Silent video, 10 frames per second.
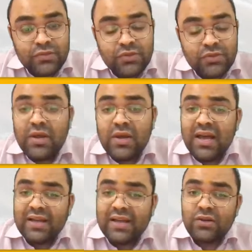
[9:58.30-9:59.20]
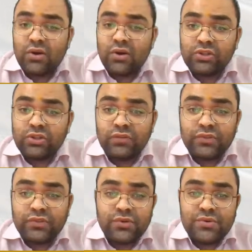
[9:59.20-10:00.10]
So as the owner of
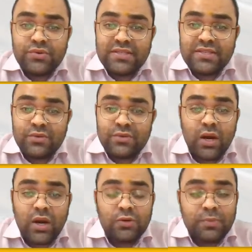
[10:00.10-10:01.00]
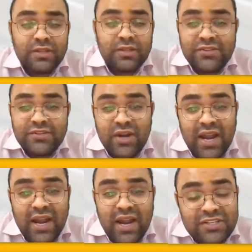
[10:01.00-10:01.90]
the goods is required to pay the extra
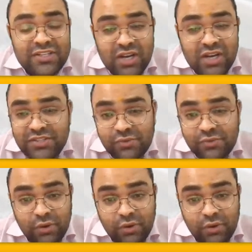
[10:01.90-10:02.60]
handling charges